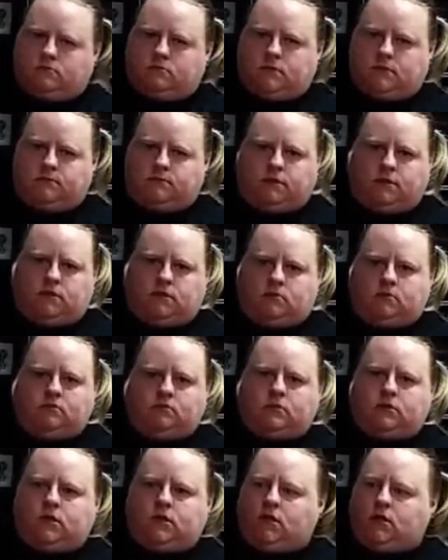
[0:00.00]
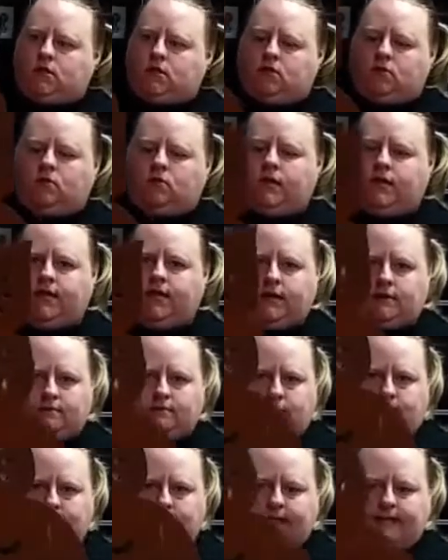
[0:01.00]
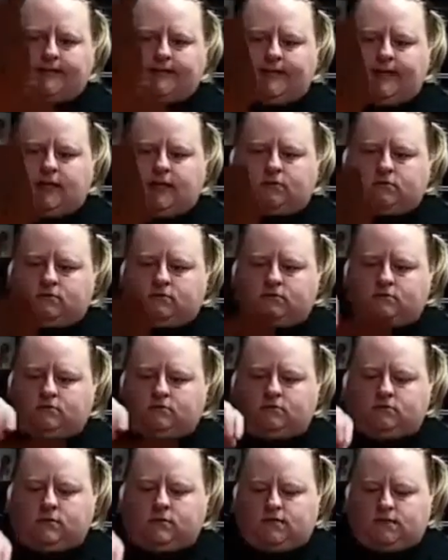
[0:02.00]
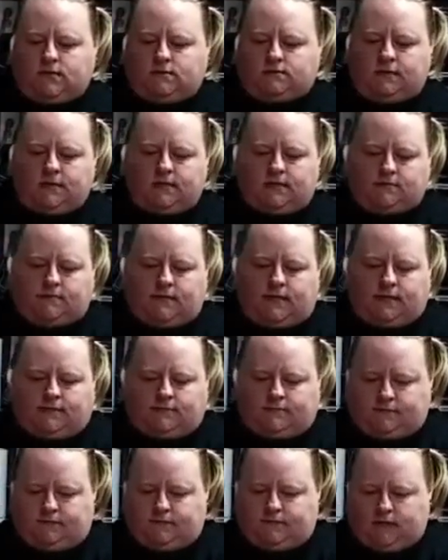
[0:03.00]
It's up to you. Or he can be laid down as a placemat.